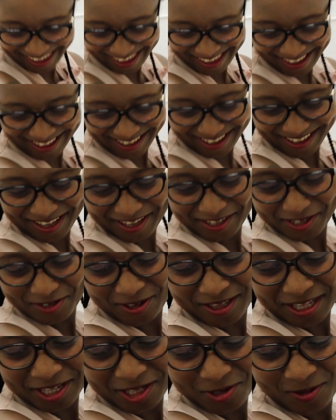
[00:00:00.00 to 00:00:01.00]
yeah
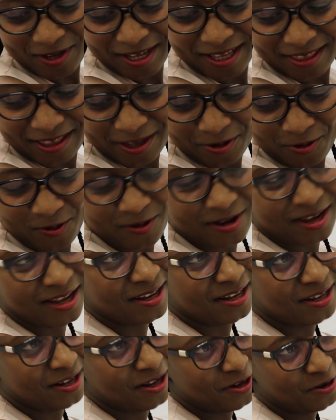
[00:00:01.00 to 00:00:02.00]
so that's why the
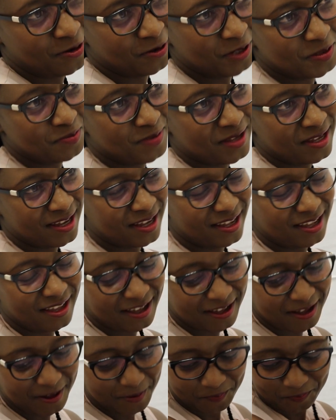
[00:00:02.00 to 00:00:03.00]
queen looks bigger
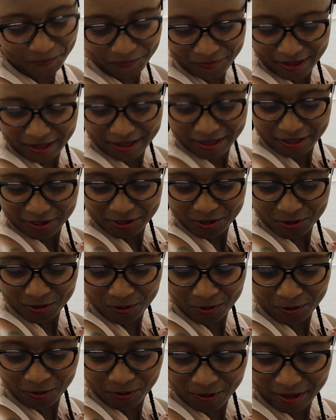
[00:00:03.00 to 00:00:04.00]
here
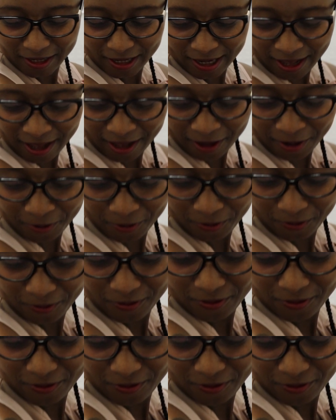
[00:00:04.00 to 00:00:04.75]
so now